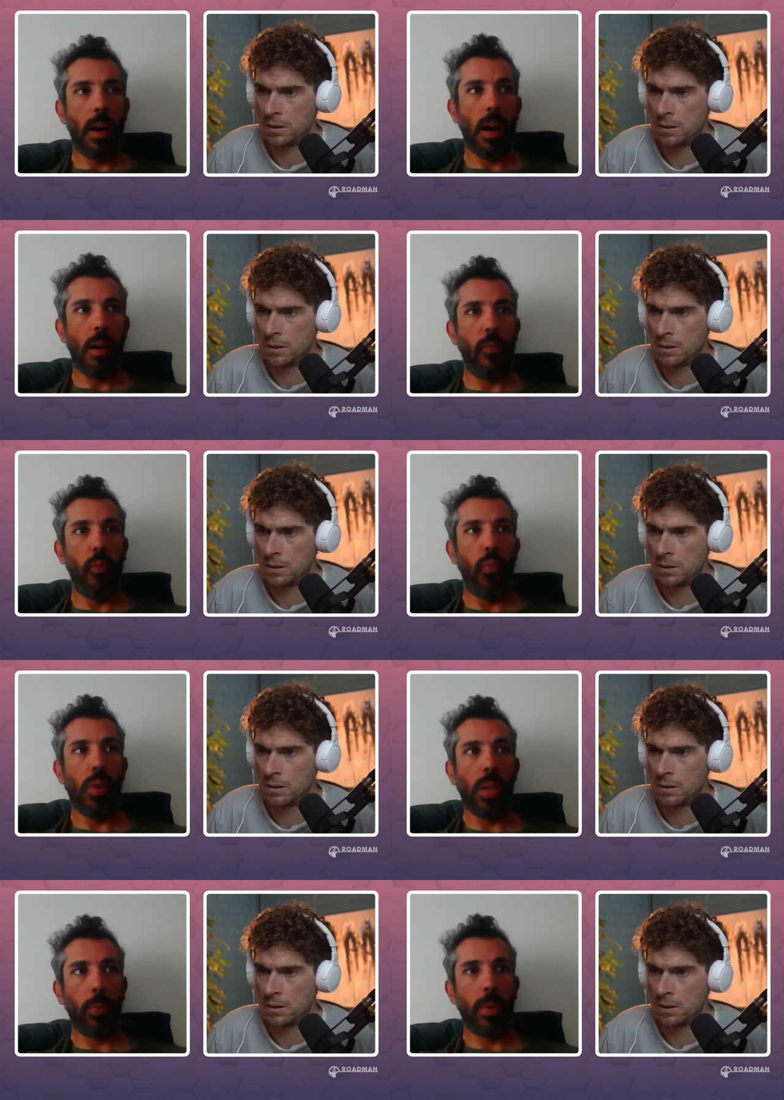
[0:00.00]
Speaker 1: of
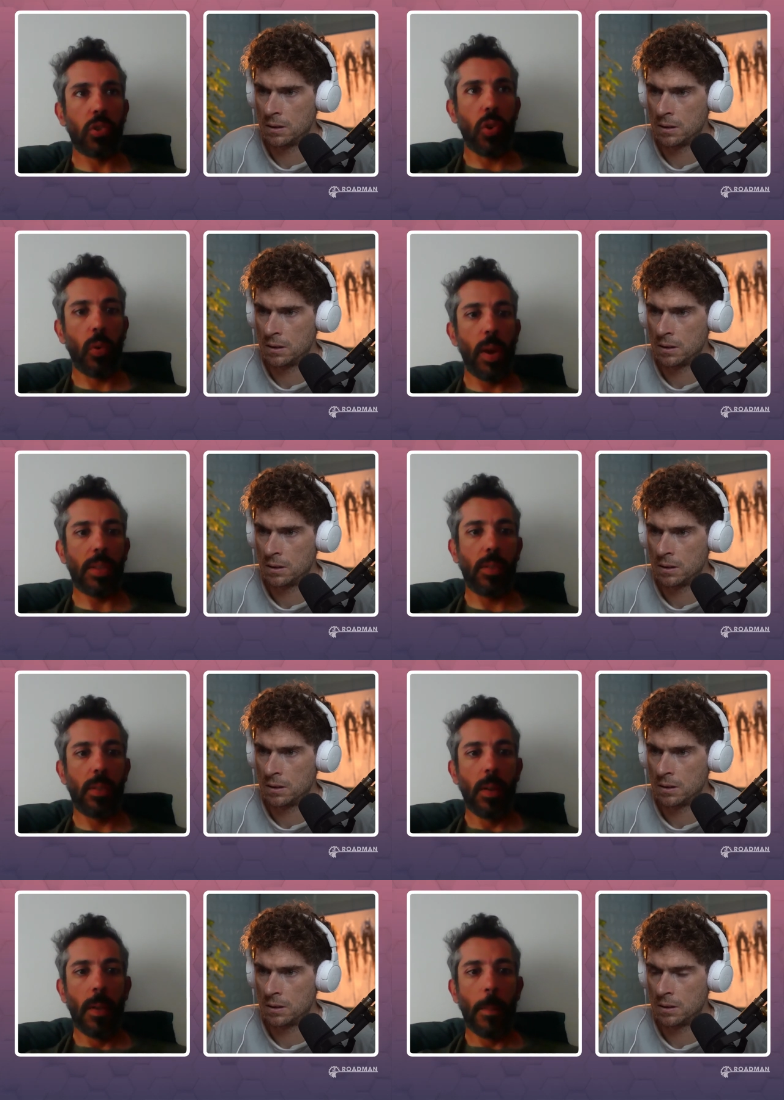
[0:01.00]
real really strong
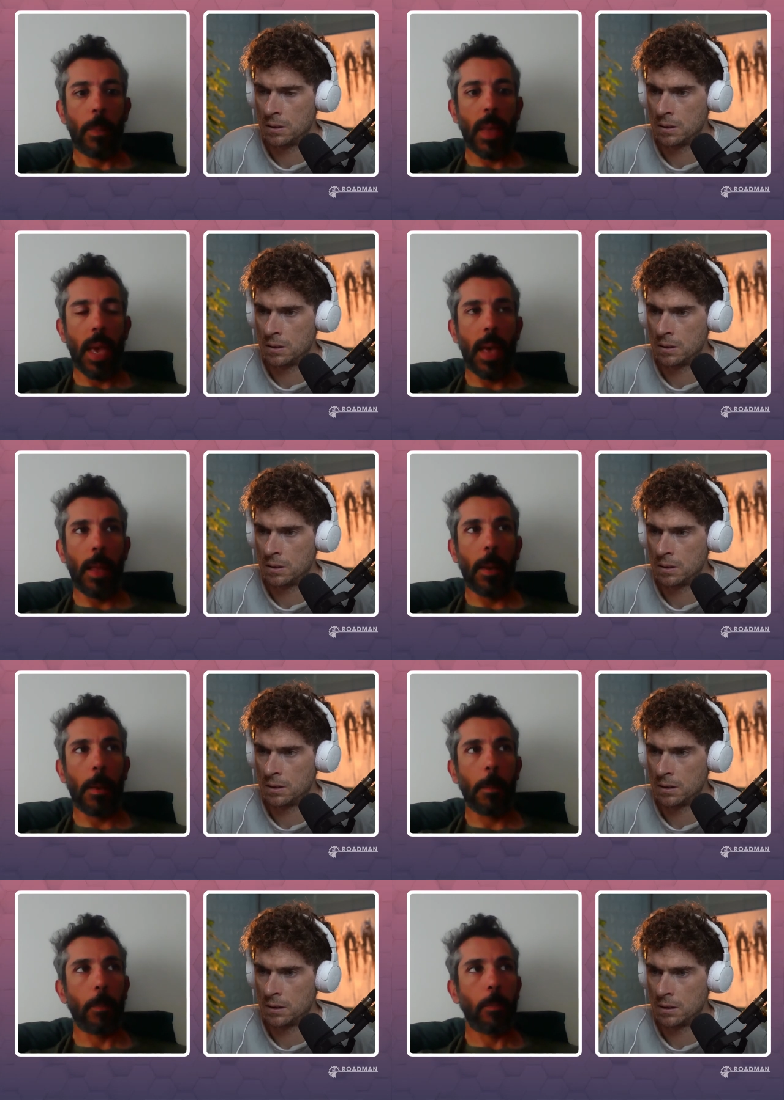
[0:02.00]
racer and
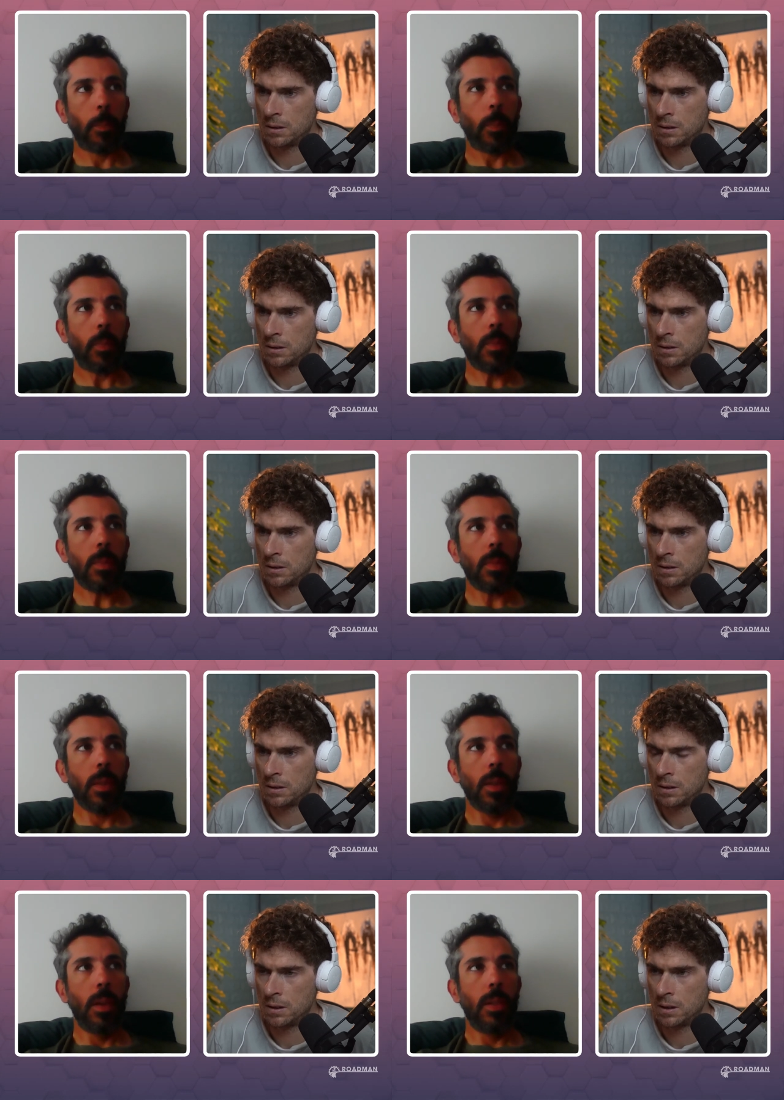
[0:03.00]

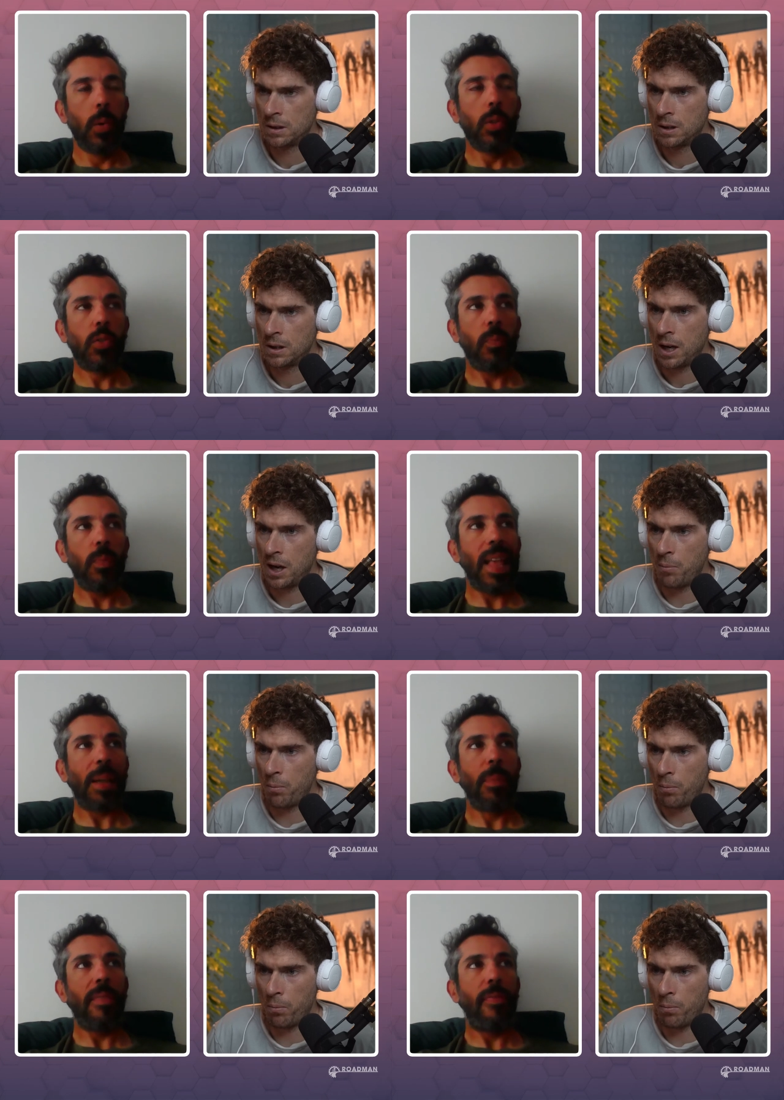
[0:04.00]
it was um,
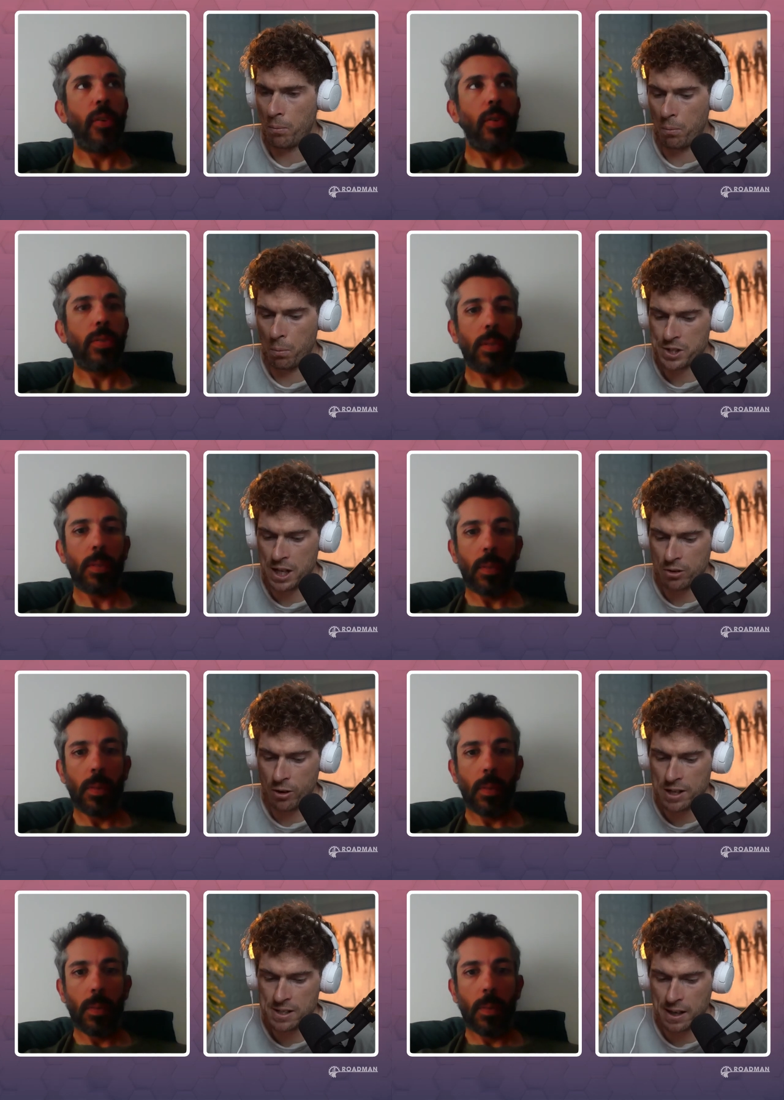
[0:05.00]
like my first... was that the
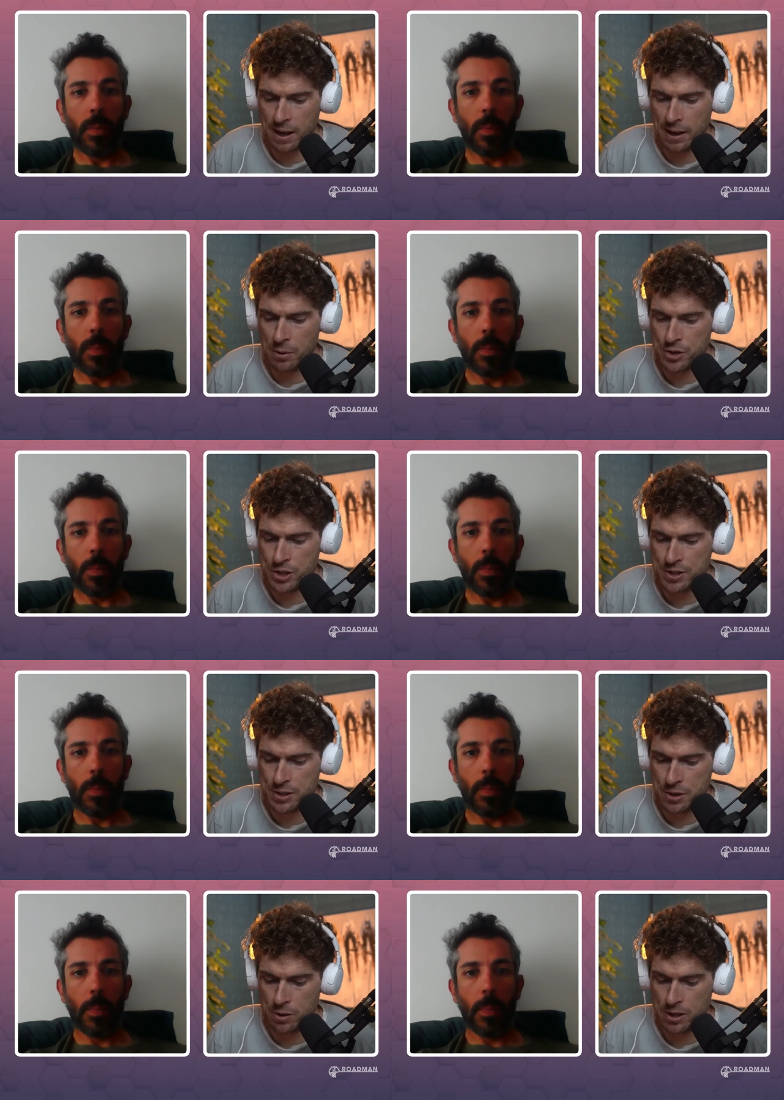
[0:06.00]
Speaker 2: race that allowed you to do
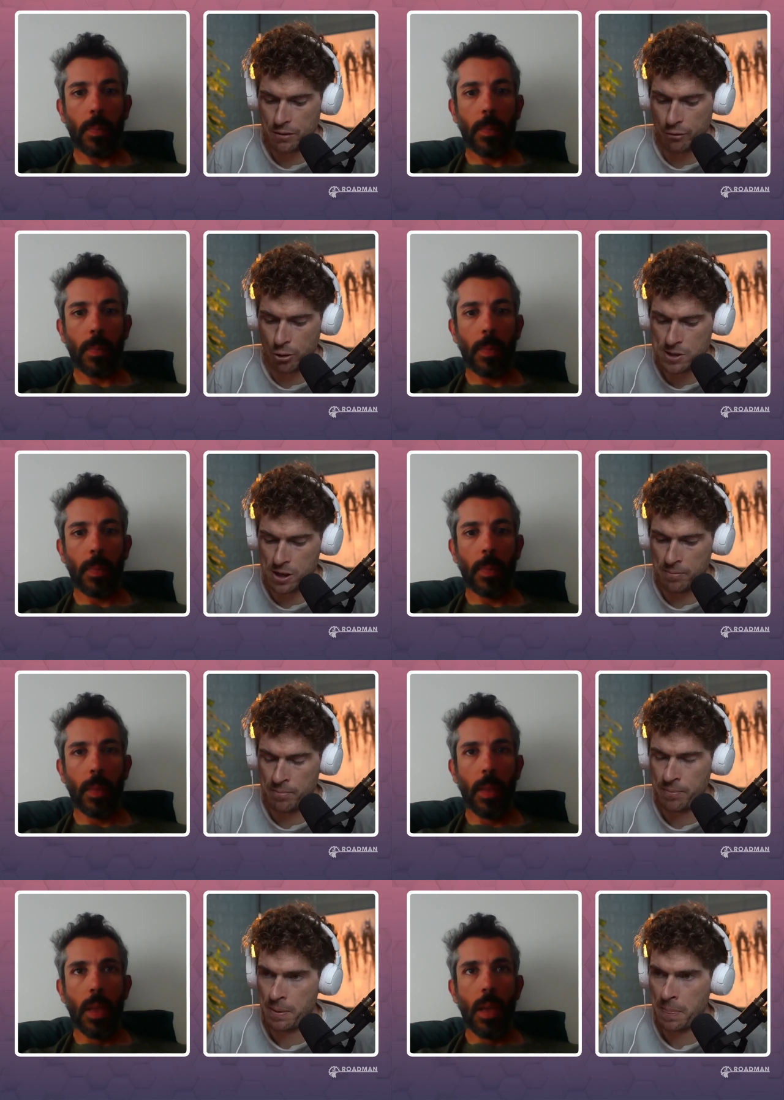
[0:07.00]
this full time
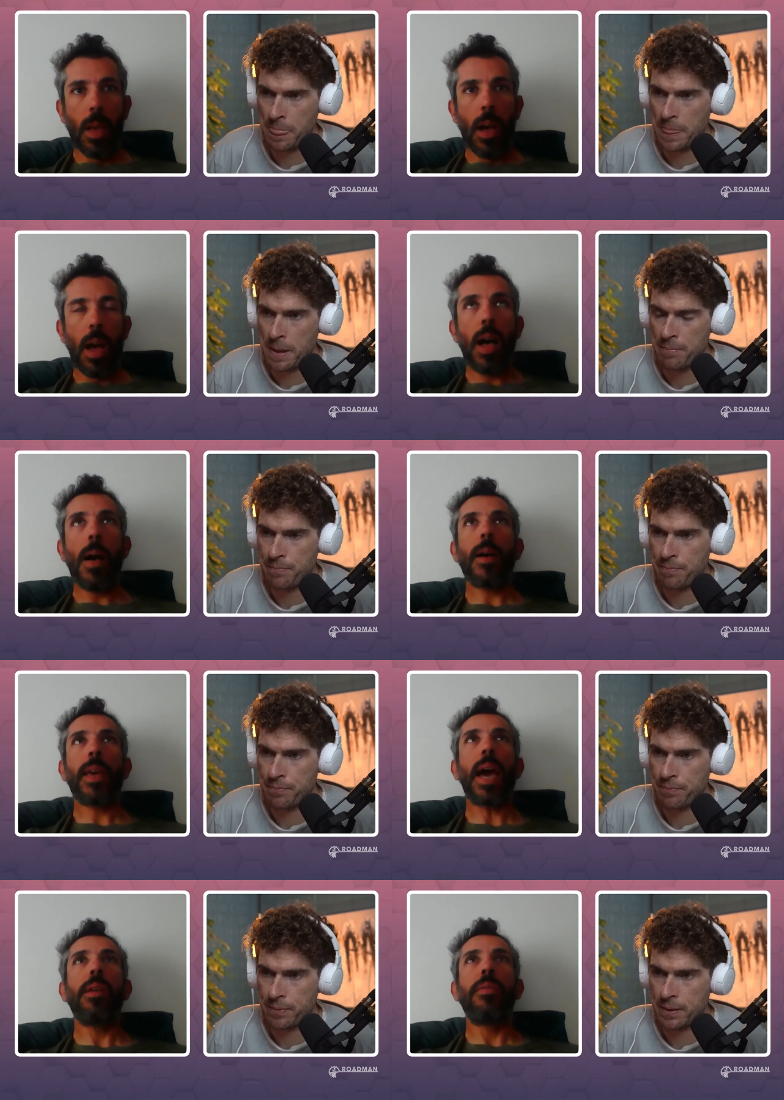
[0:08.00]
Speaker 1: uh
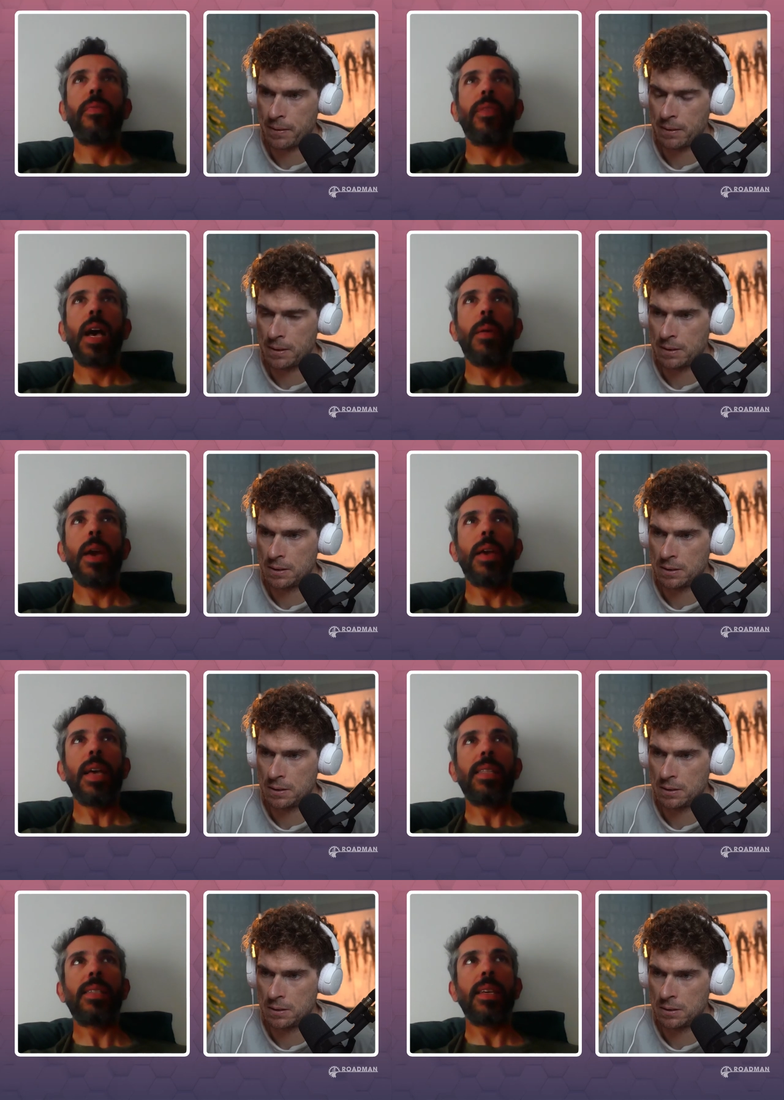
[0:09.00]
kind of I, it,
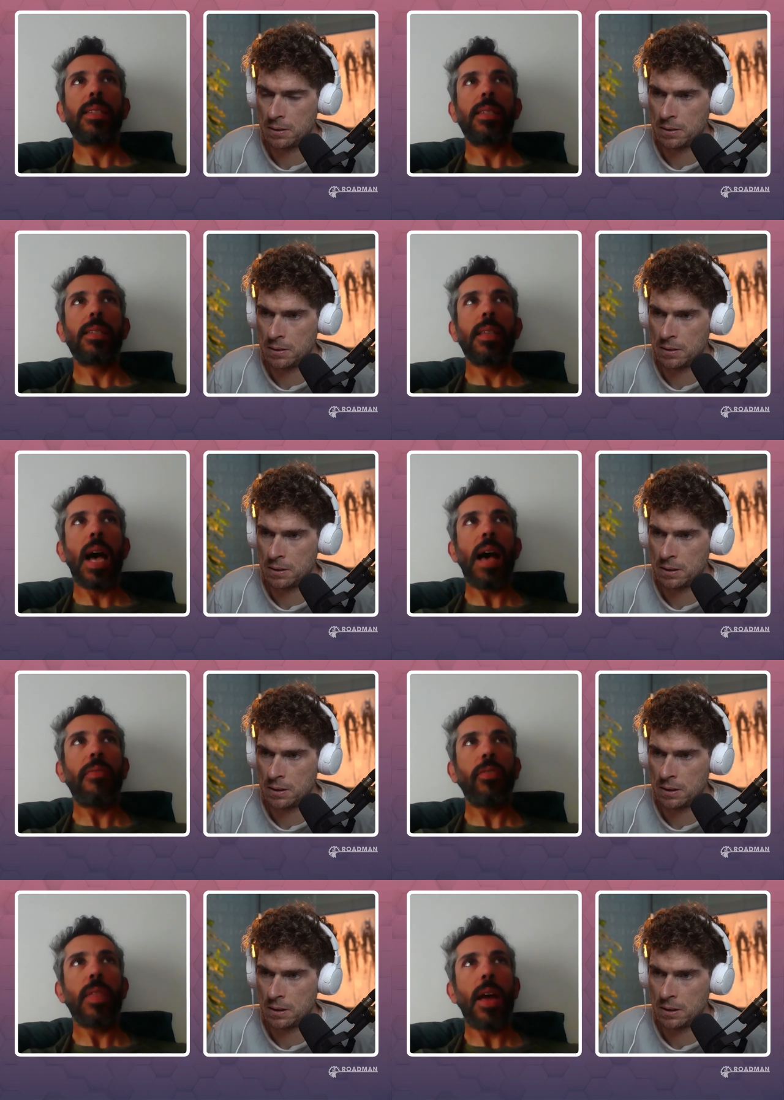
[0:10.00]
it's it's
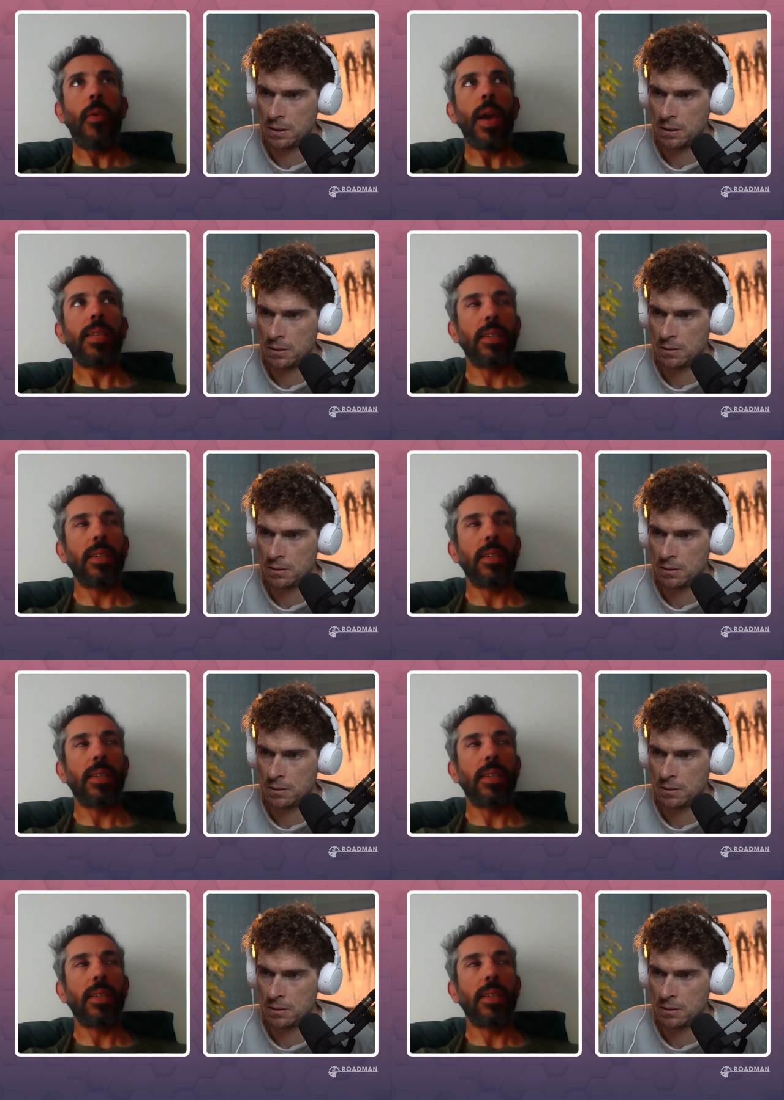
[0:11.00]
after that race